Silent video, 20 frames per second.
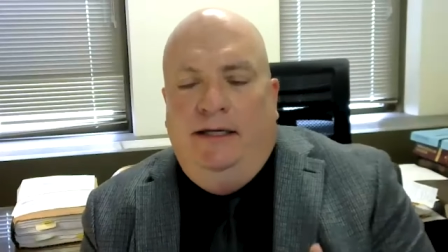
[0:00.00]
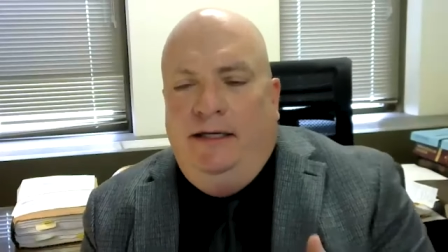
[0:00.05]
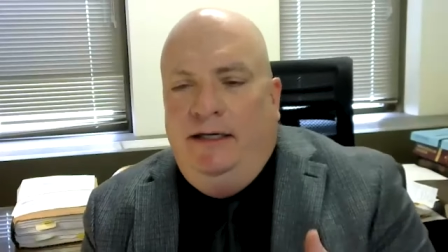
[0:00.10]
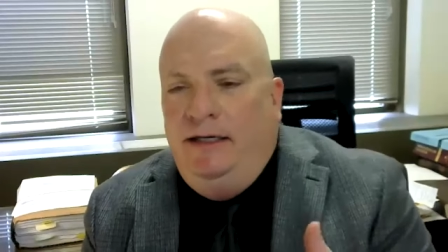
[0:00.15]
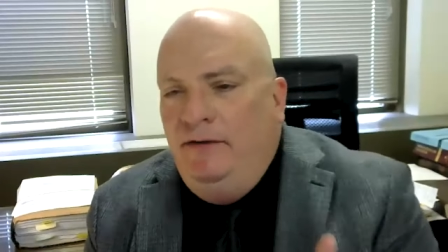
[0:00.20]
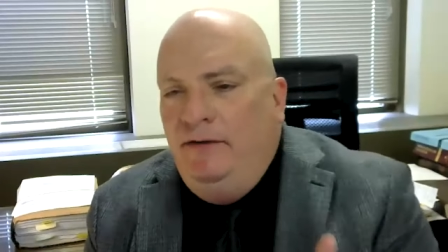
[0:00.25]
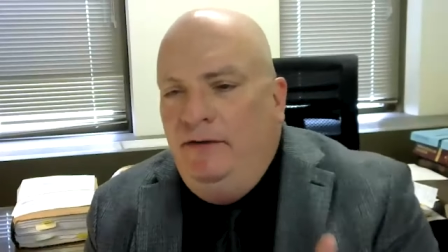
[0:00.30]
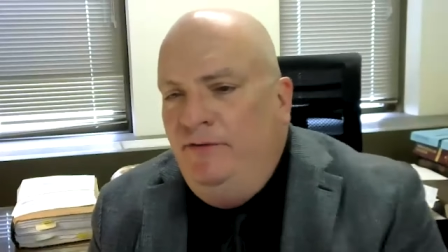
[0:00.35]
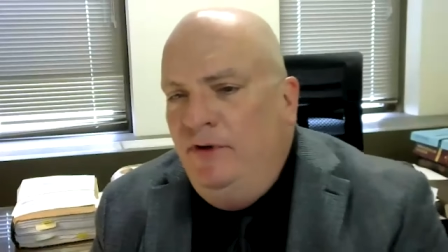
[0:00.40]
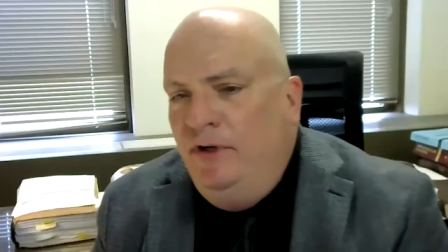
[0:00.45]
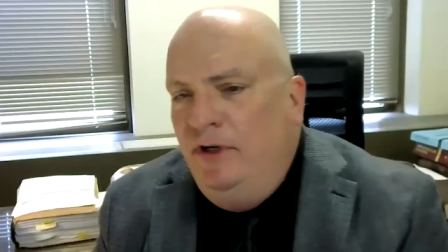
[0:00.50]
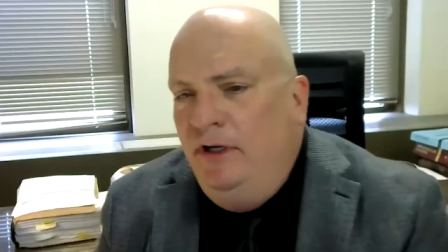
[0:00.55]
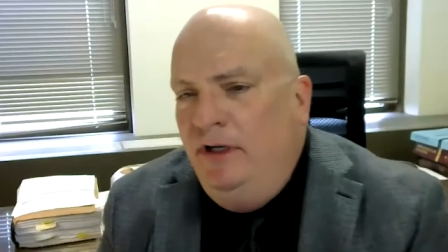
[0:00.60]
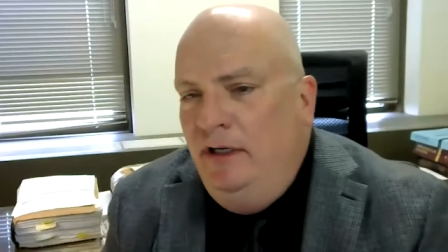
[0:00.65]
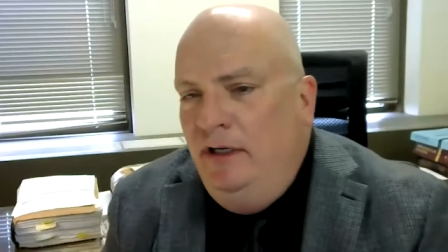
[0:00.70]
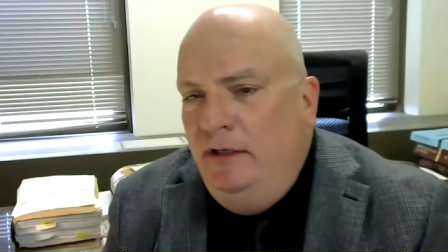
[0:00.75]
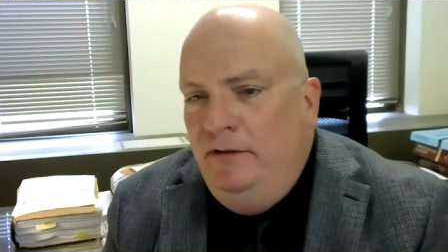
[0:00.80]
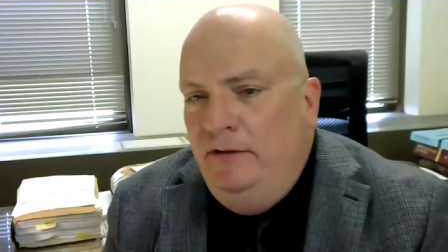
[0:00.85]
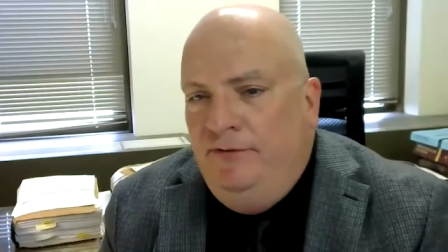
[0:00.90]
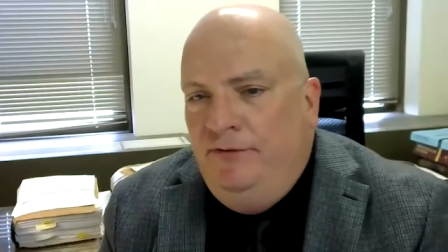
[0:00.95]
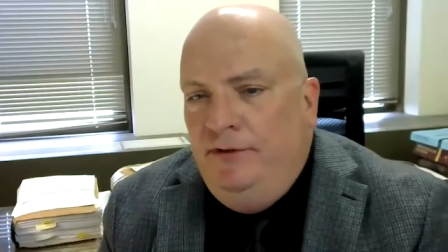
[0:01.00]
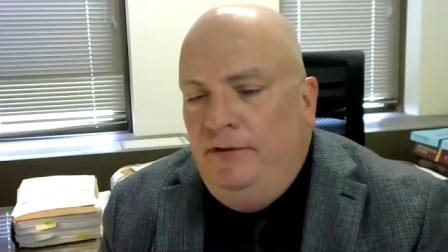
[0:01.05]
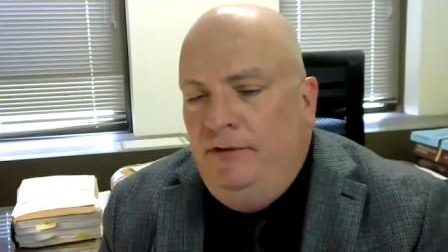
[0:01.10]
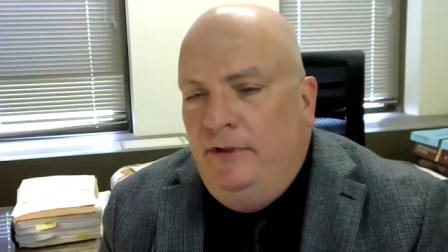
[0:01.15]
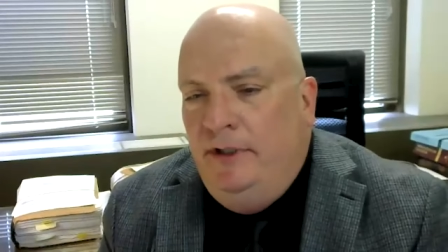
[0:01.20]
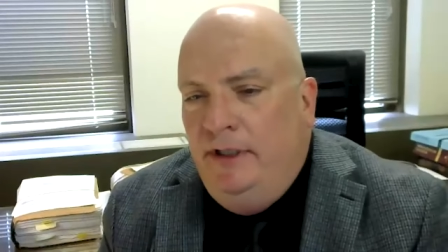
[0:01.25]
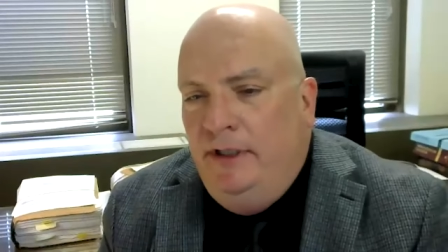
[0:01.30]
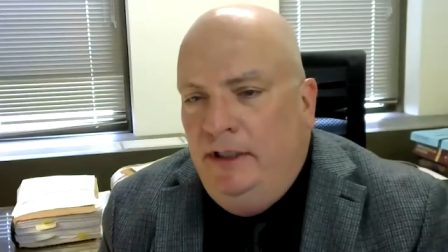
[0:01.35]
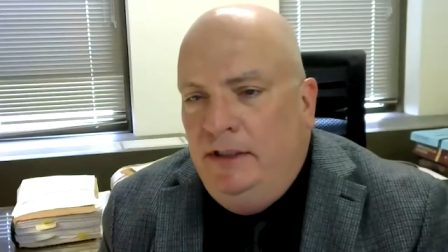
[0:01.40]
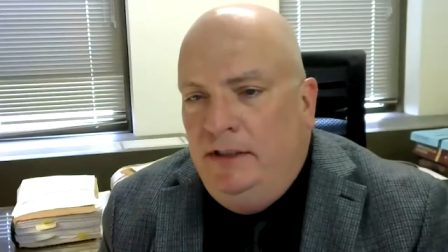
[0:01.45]
even if
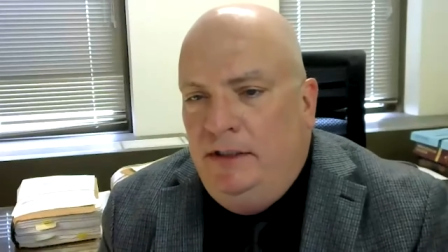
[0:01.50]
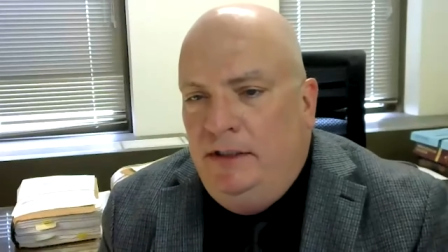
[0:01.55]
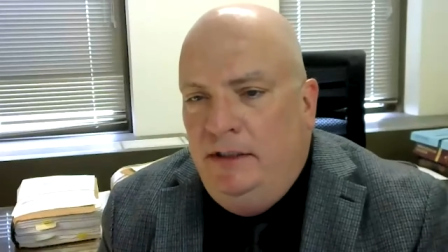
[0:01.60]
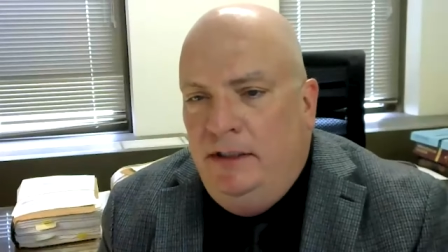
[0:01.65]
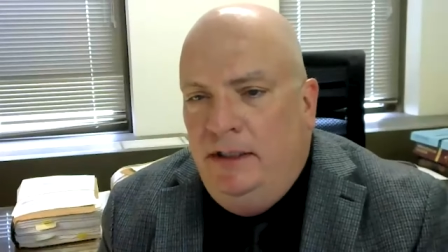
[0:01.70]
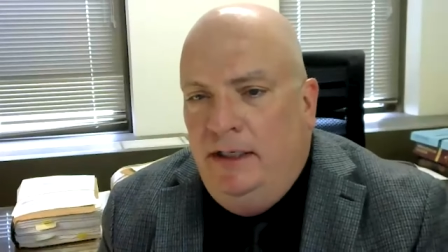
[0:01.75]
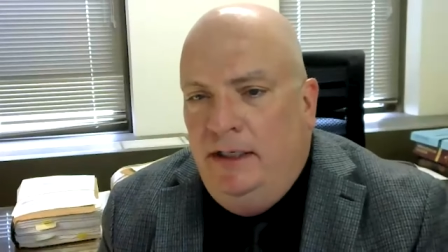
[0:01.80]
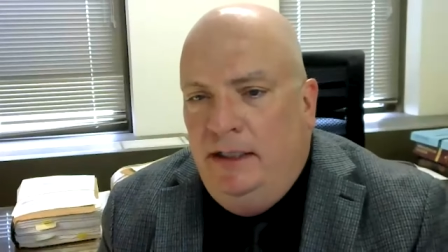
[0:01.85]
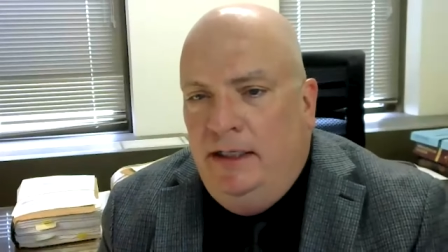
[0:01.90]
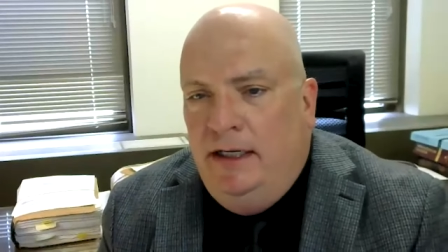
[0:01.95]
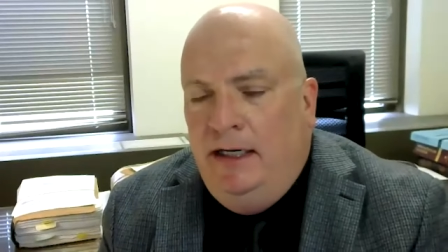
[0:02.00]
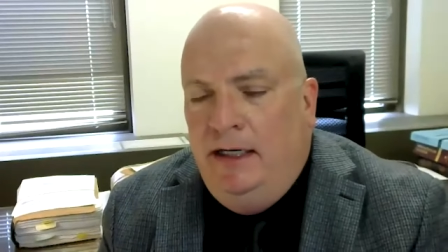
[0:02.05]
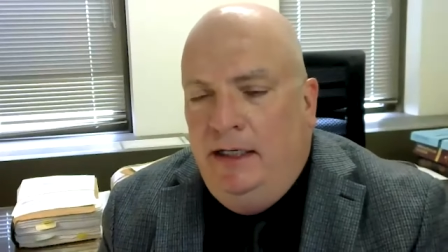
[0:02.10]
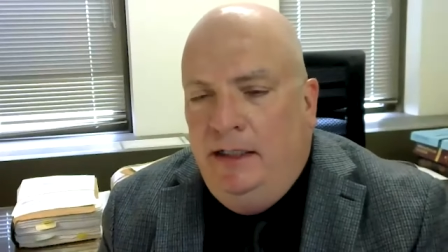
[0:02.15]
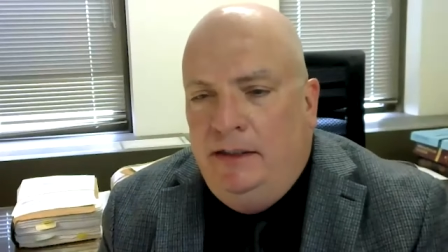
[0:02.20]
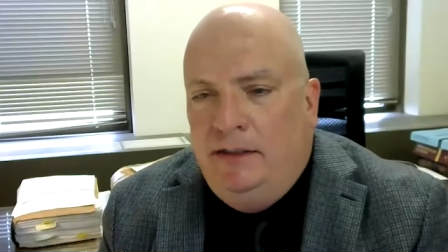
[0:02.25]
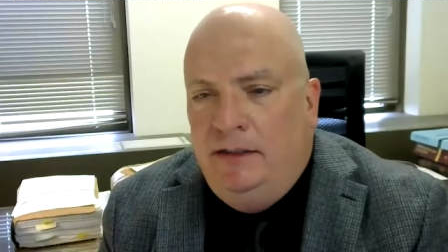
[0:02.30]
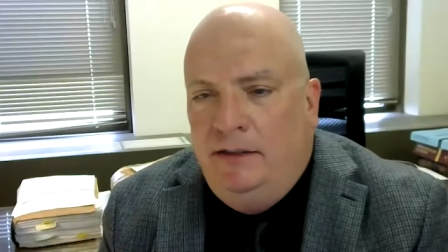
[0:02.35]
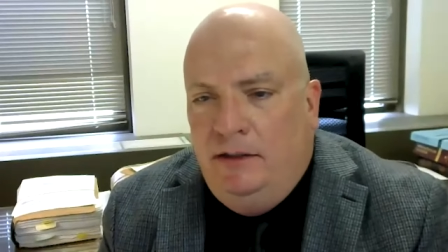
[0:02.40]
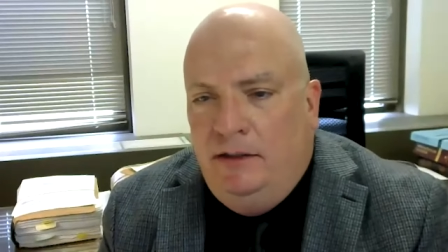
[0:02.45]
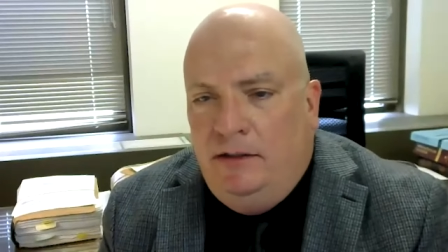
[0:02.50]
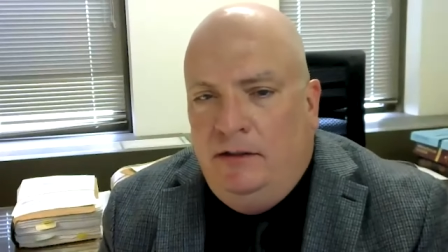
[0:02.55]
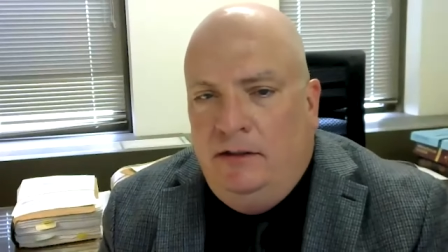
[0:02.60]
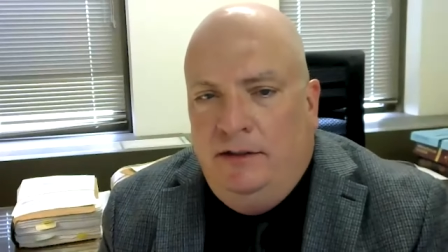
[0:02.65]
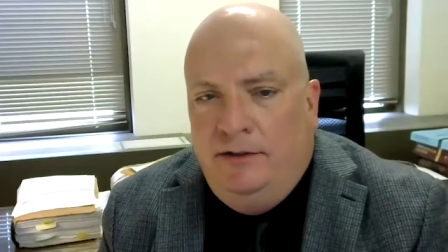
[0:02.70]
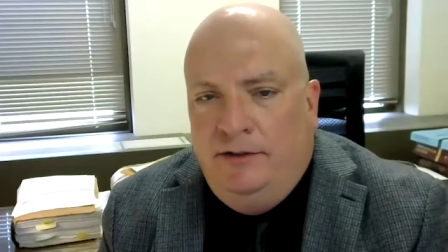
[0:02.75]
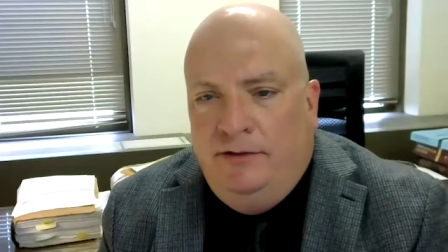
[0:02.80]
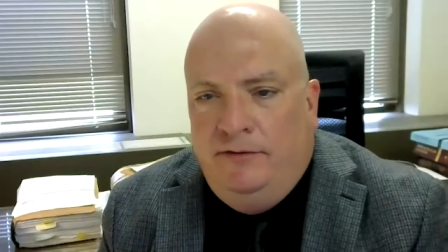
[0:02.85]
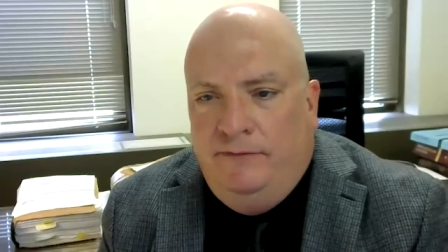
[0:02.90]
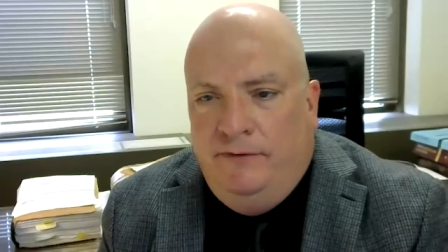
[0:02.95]
there isn't a case in
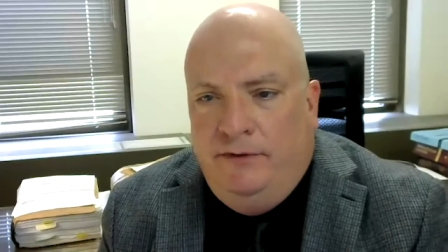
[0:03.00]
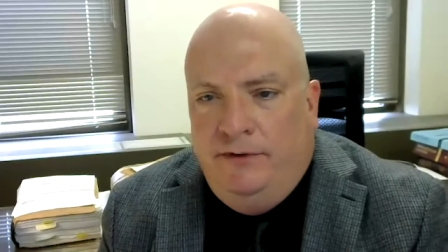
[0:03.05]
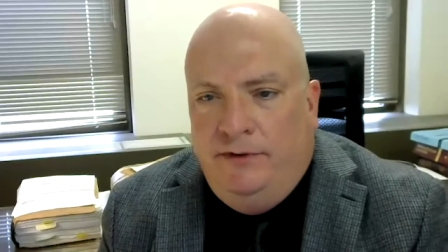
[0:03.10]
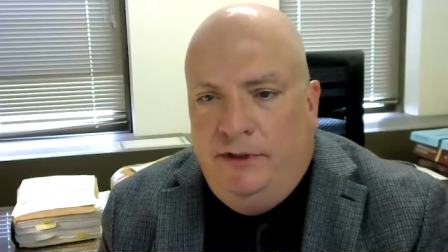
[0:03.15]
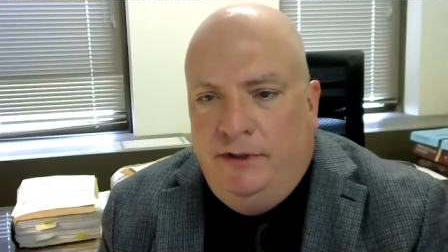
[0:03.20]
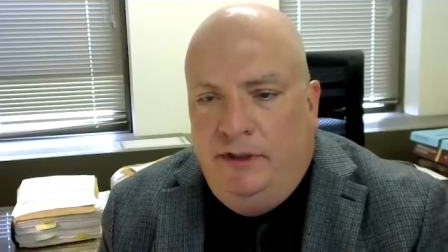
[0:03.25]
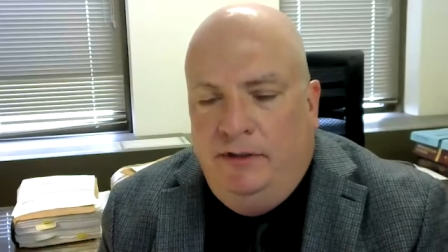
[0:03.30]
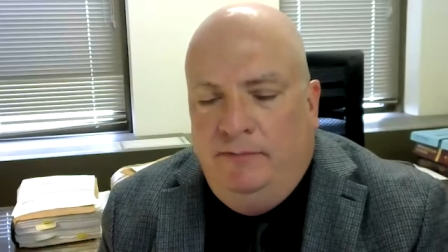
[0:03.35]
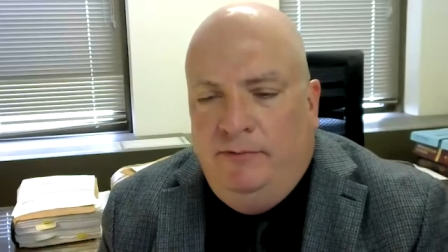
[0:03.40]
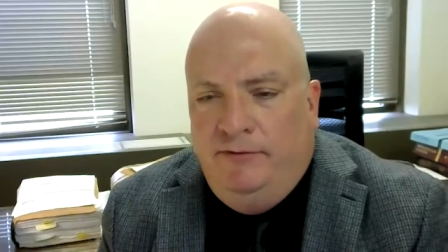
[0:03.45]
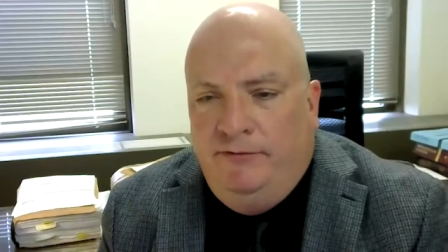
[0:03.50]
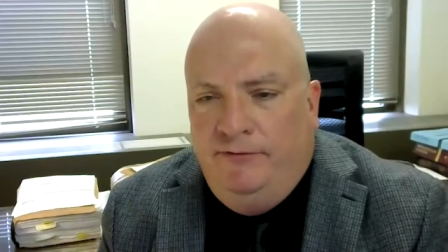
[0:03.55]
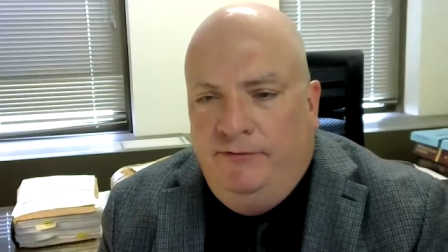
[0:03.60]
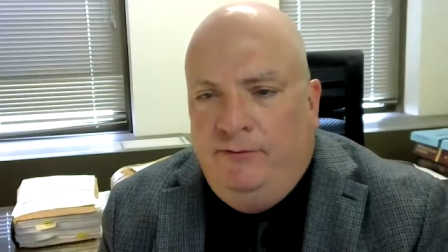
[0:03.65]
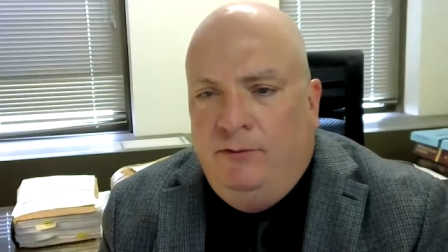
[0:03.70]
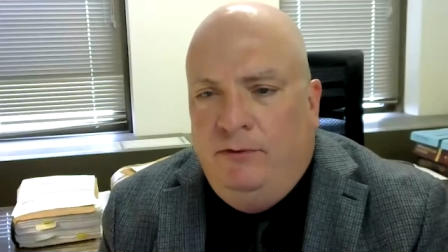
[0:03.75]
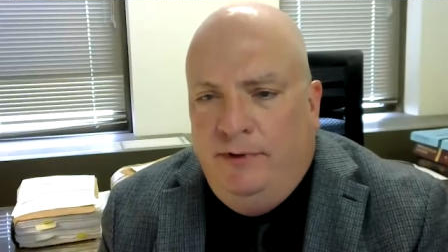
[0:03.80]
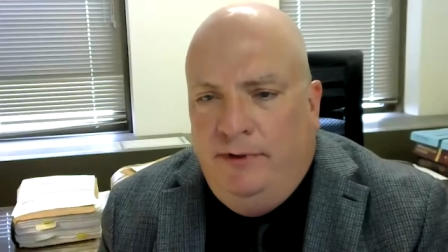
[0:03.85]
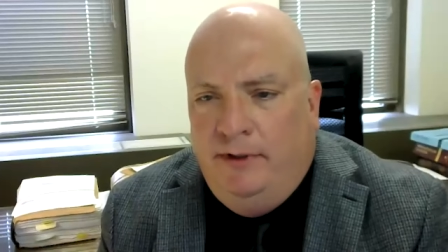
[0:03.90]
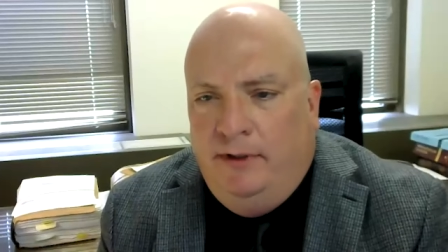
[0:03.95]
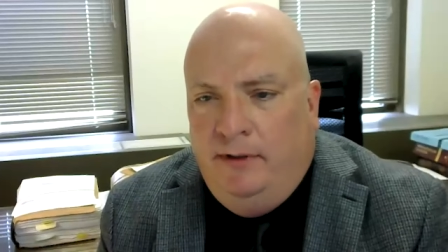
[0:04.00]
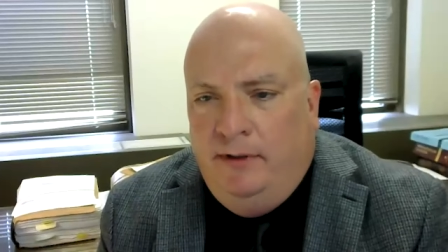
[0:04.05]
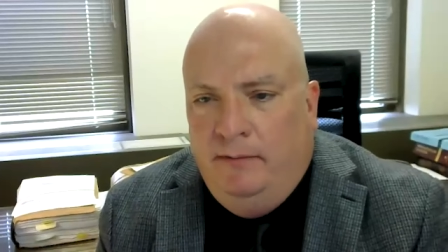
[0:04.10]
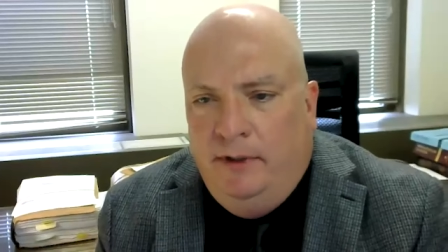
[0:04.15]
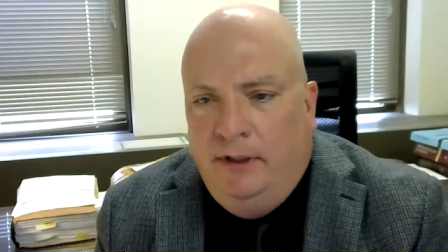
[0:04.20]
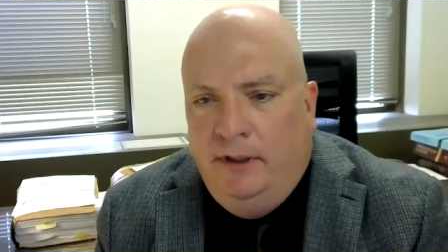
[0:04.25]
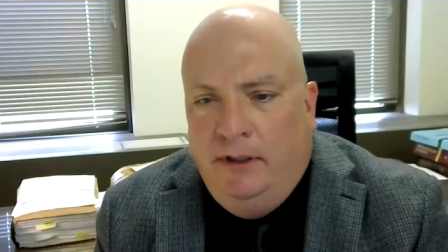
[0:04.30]
controversy before them